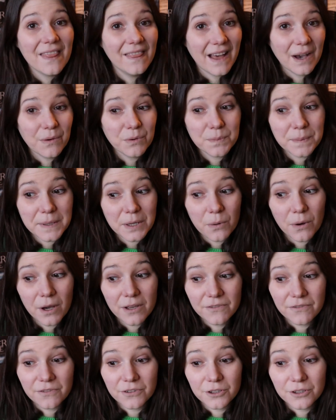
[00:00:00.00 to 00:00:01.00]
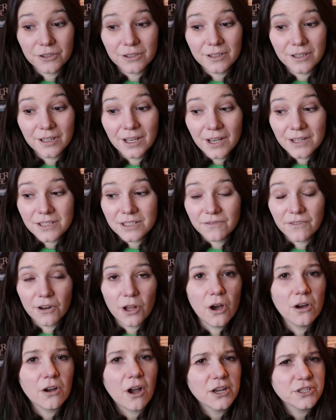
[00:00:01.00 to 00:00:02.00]
that would be quite fun to
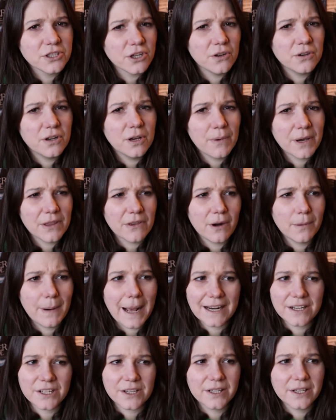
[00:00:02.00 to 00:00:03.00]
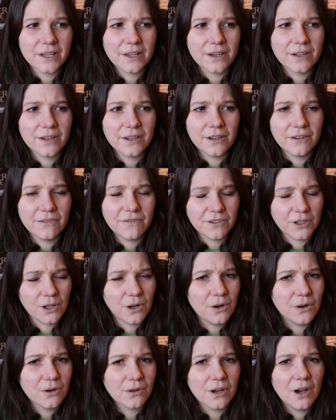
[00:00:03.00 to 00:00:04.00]
vlog. I don't know whether I'm actually going to
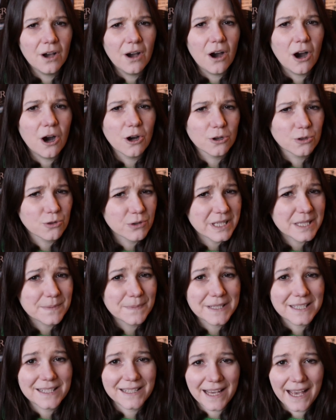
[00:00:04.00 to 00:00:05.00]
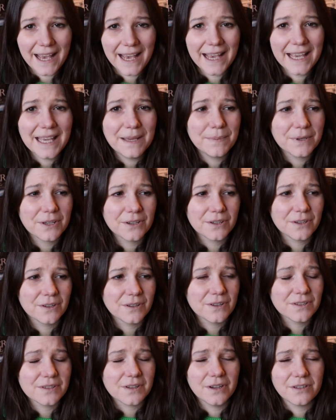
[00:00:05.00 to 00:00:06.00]
vlog on Christmas Day
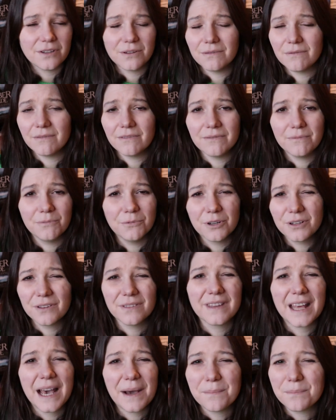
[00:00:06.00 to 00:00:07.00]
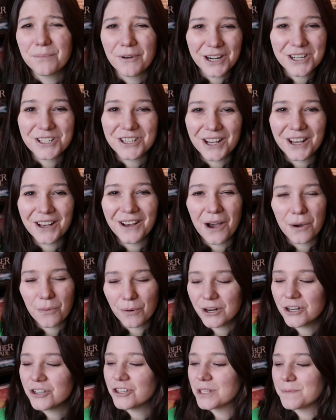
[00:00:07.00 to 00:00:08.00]
because I don't want that pressure. I
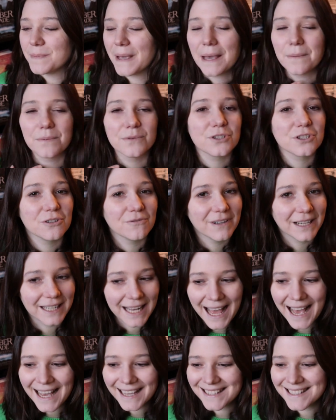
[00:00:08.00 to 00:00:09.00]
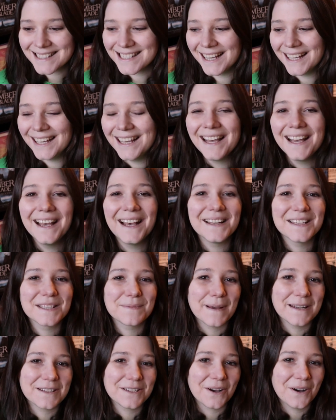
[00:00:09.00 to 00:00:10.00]
want to just be able to relax and
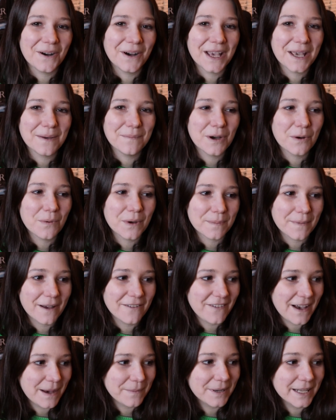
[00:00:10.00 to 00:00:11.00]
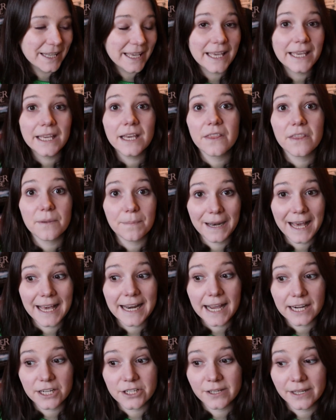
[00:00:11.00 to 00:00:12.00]
spend time with my family. The plan
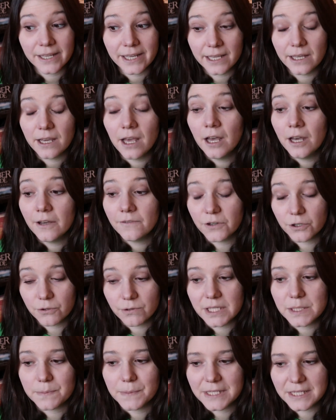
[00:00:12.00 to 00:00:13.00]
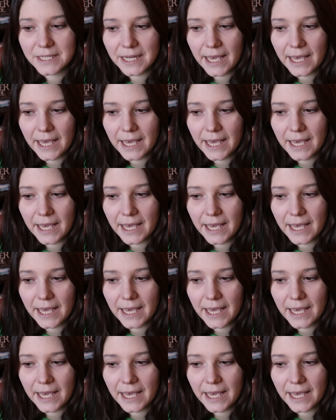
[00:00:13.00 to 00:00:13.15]
actually for Christmas